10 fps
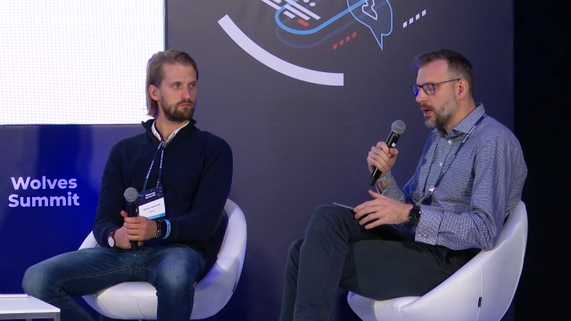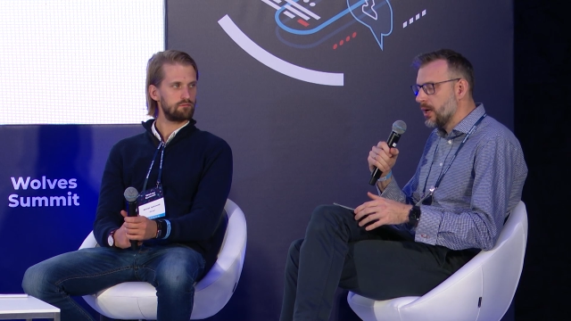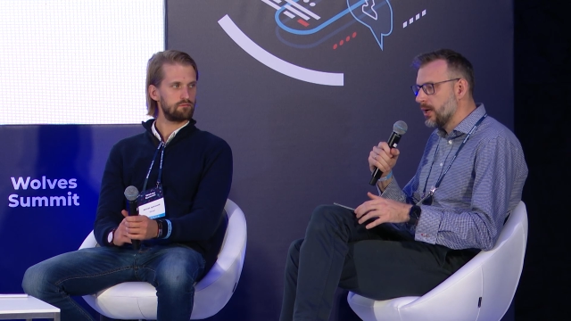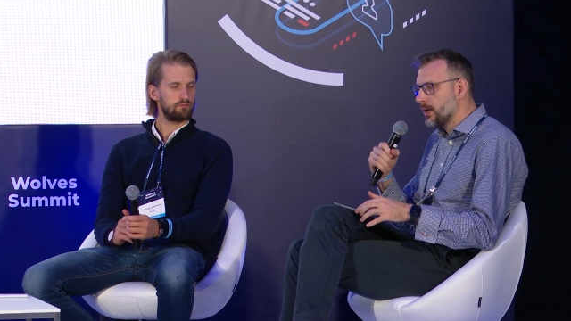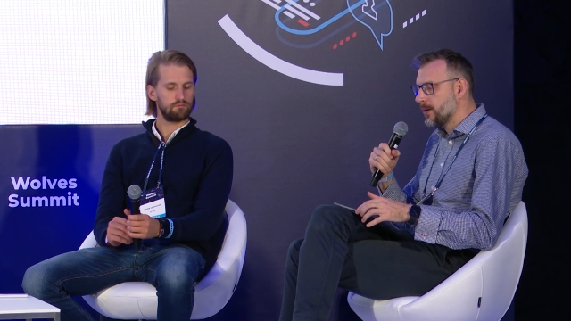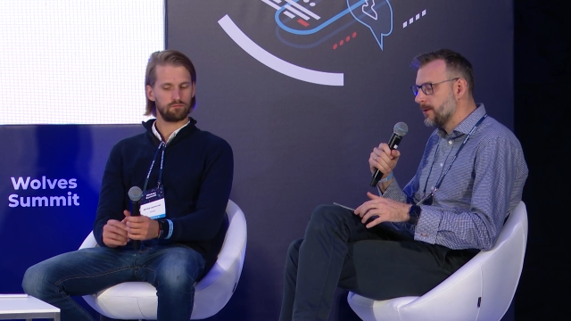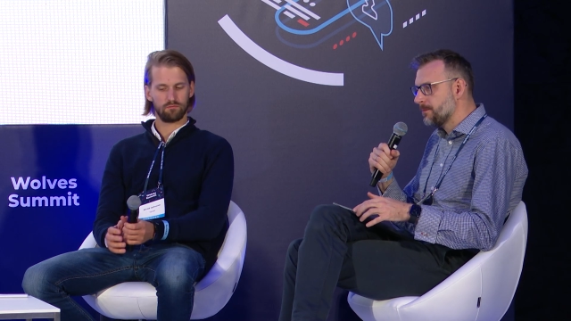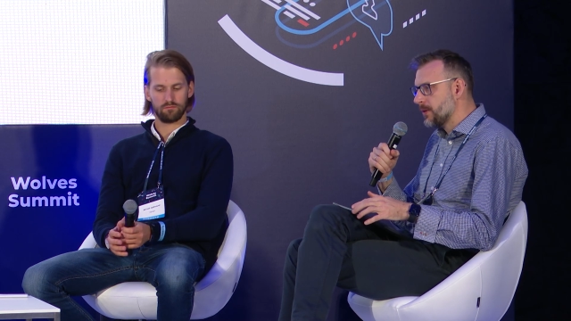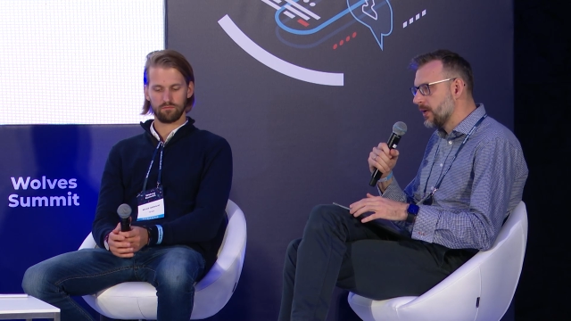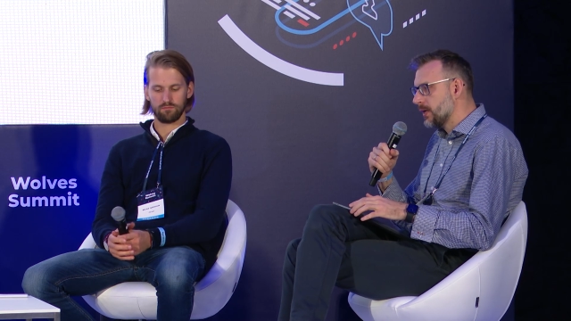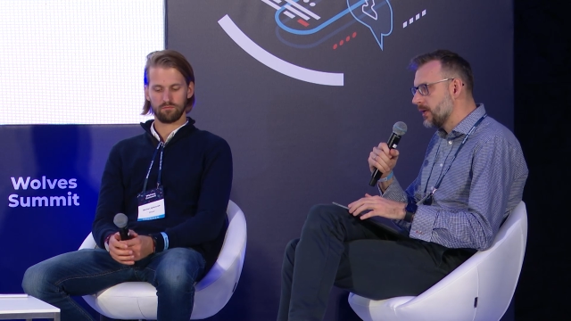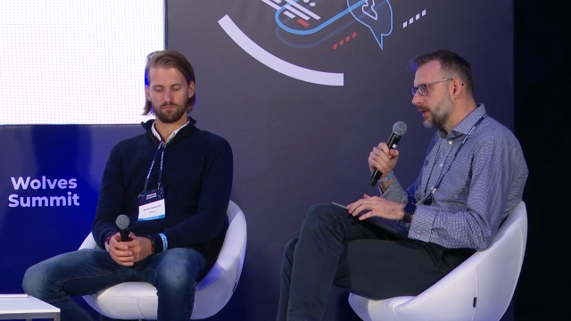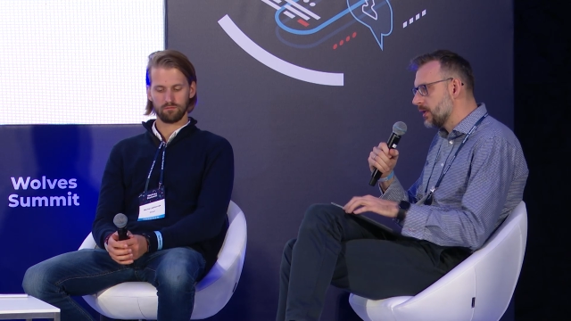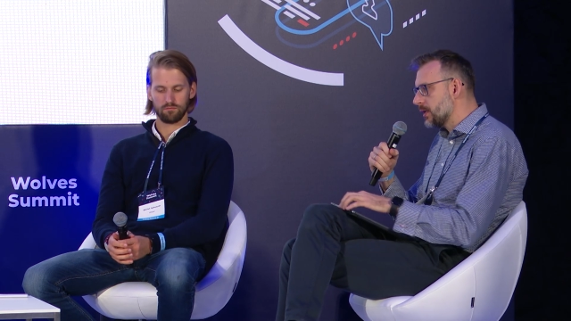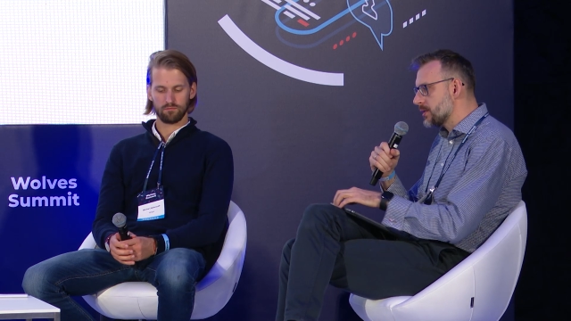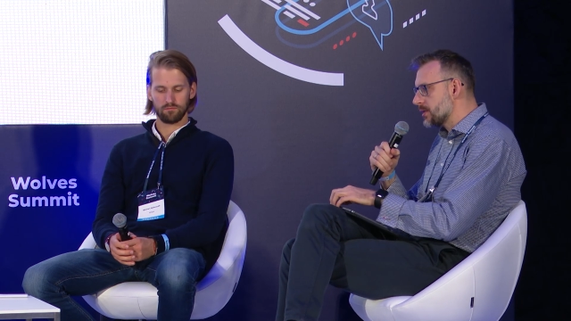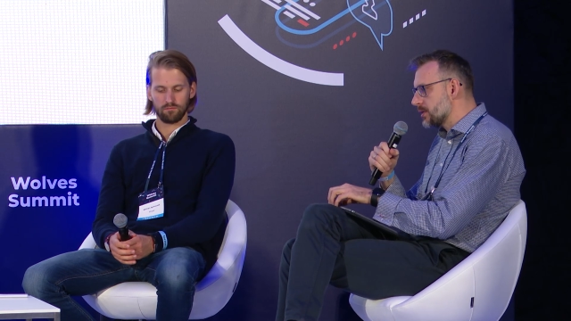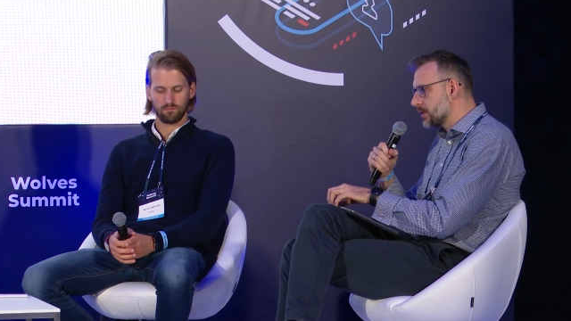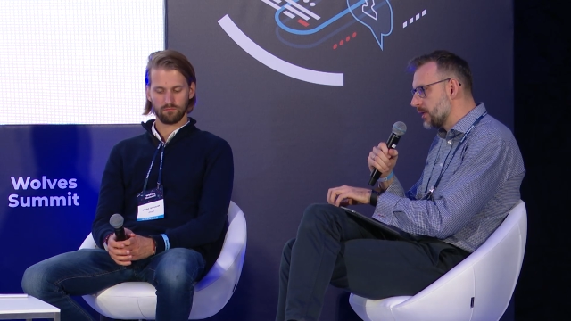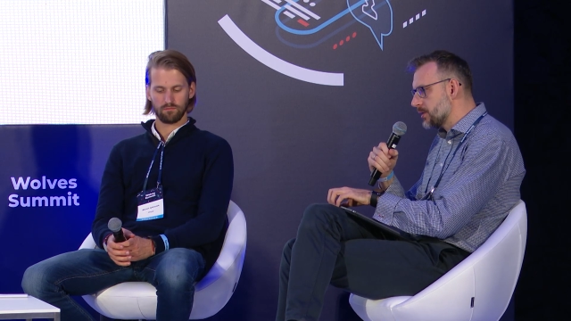Speaker 1: um, uh, is,
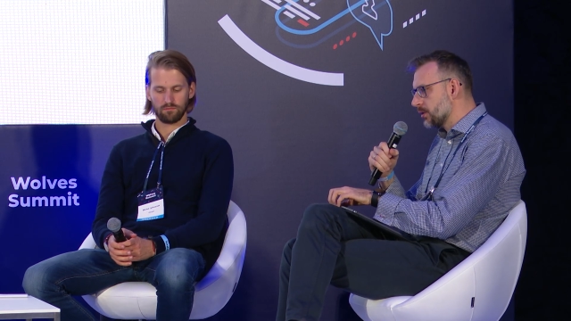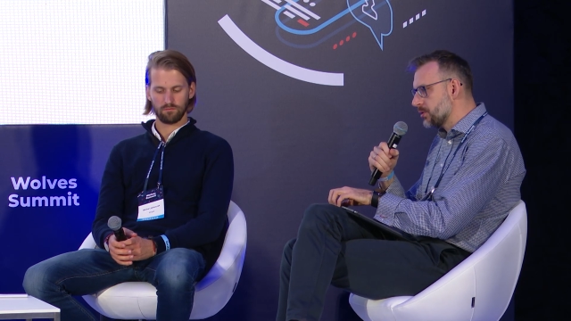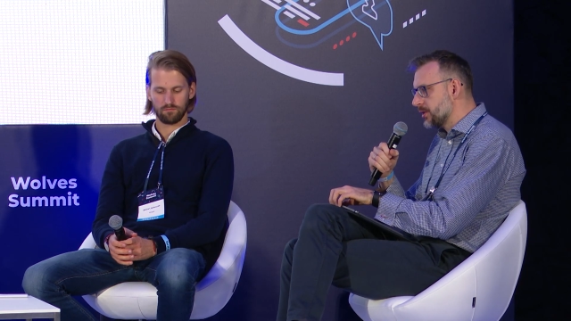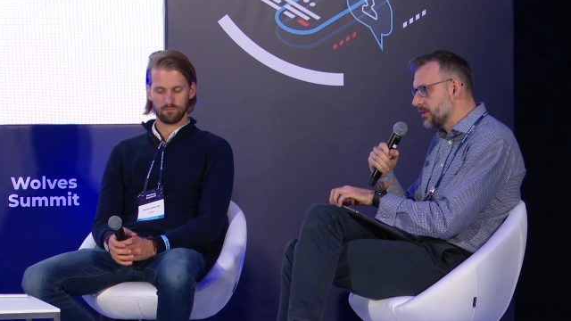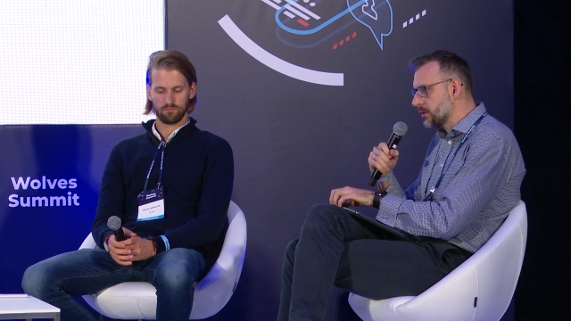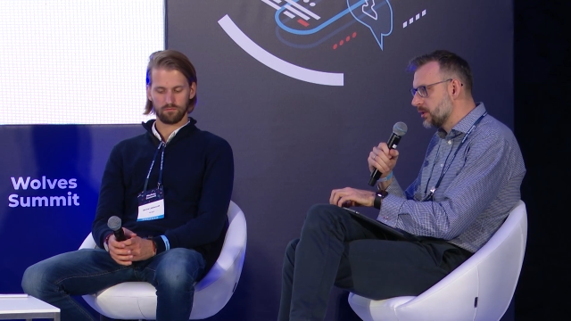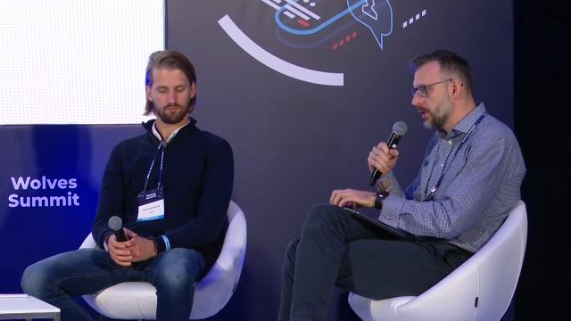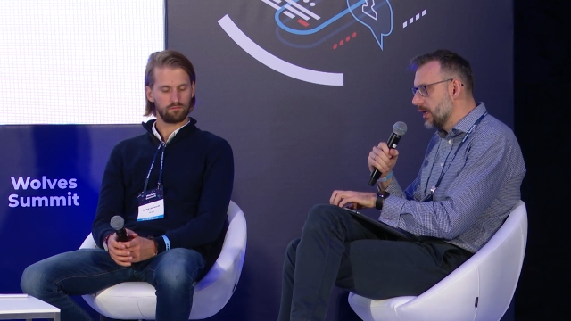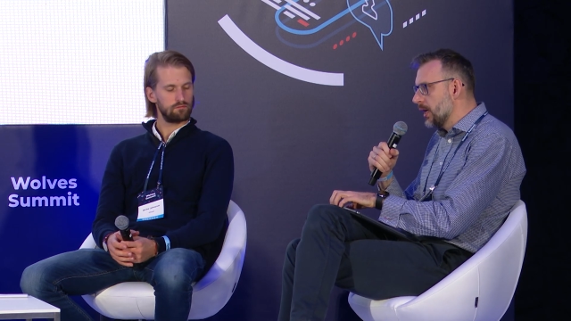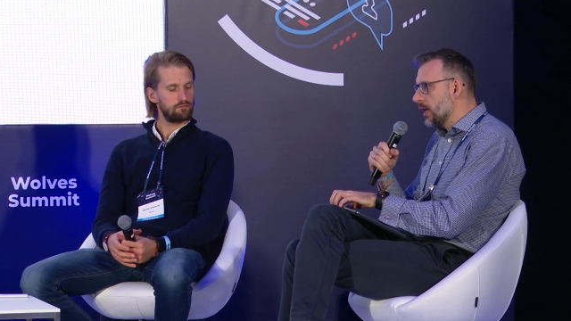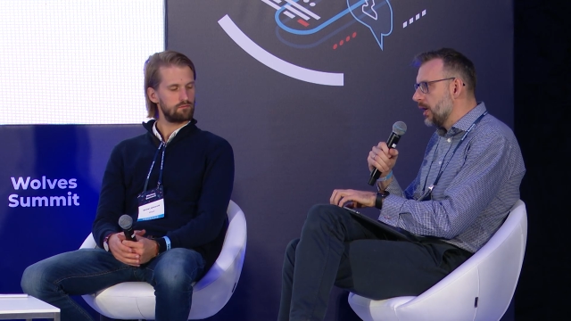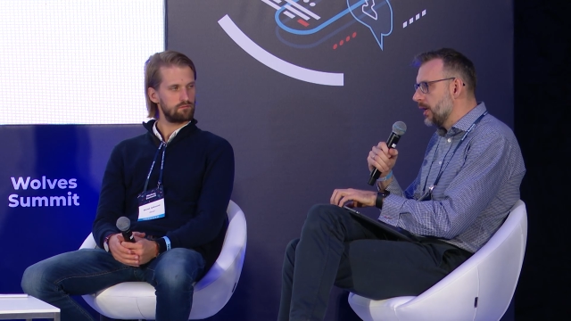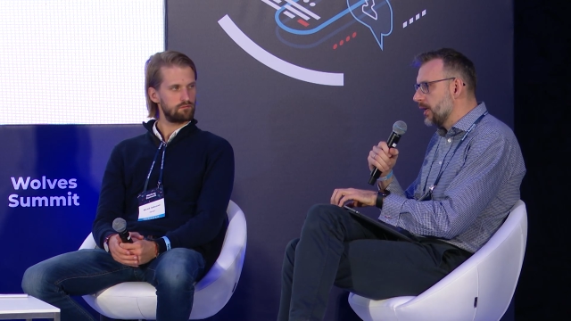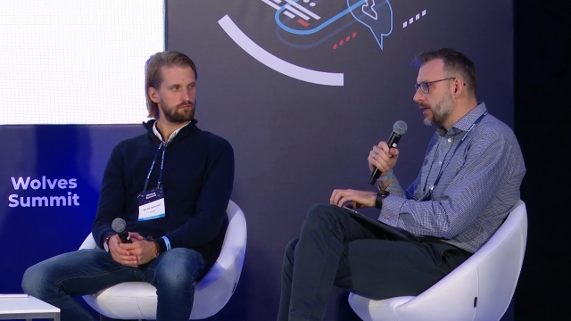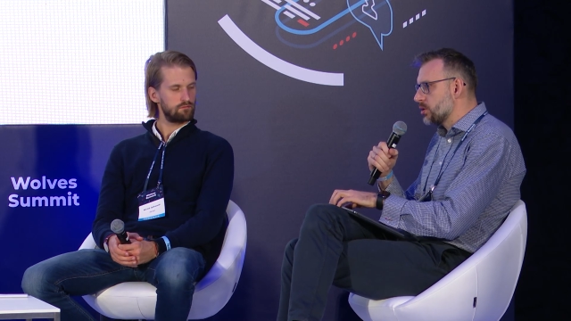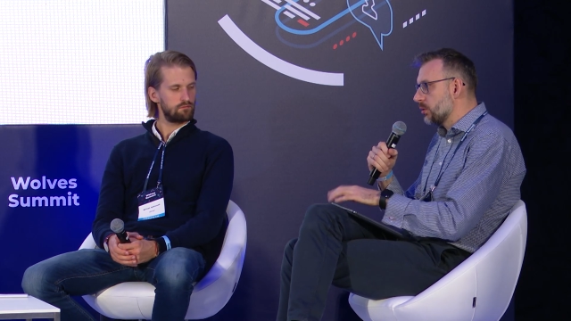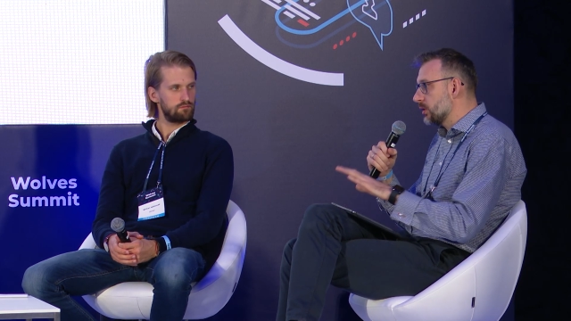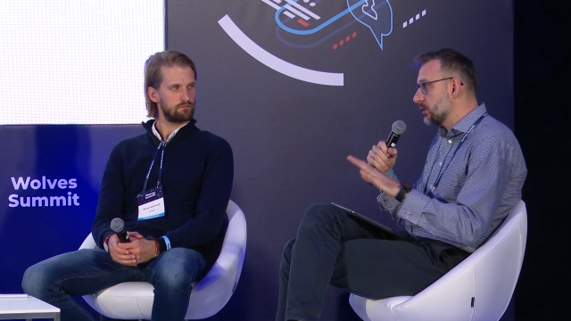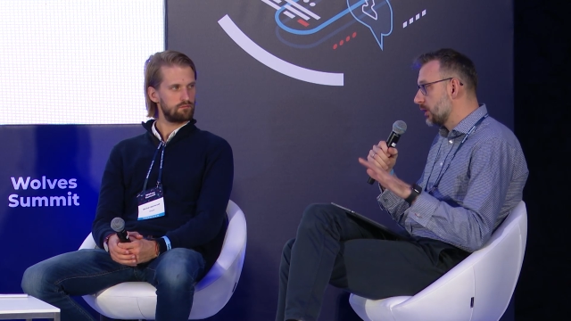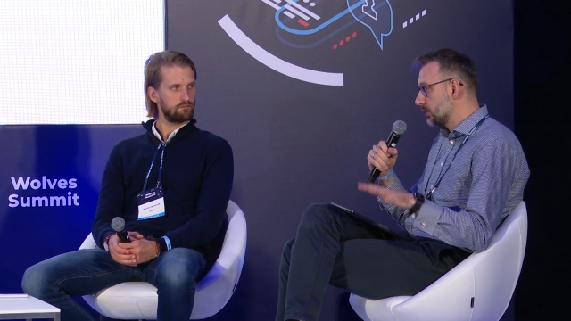is, is, considered. Uh, so the,
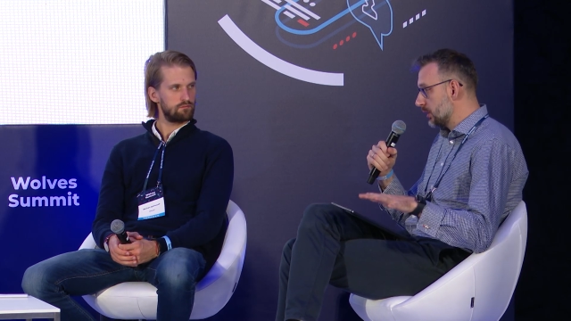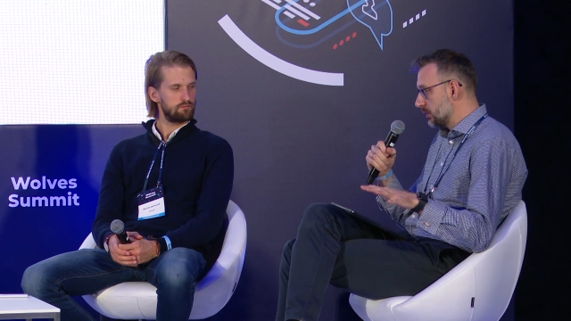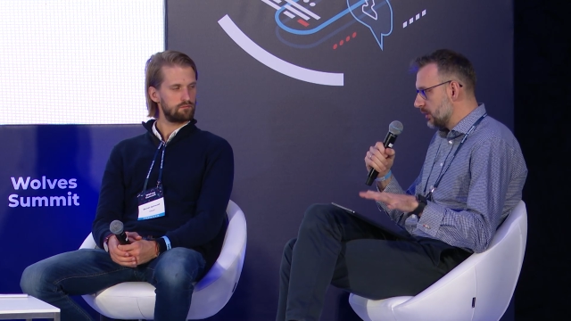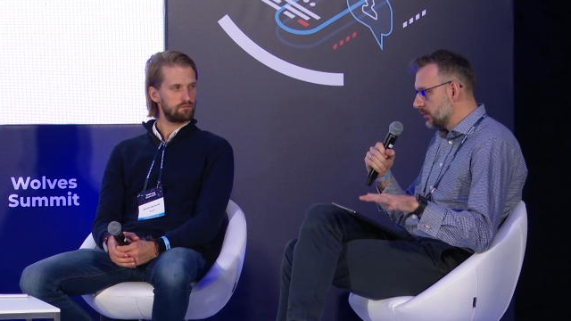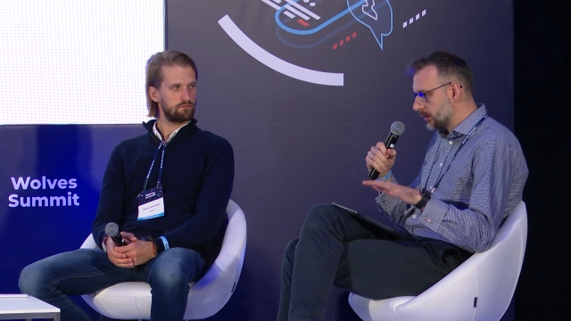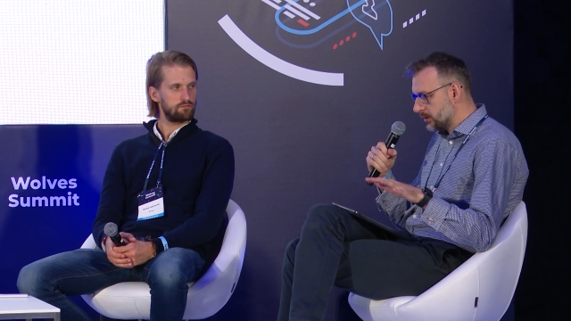te the, the,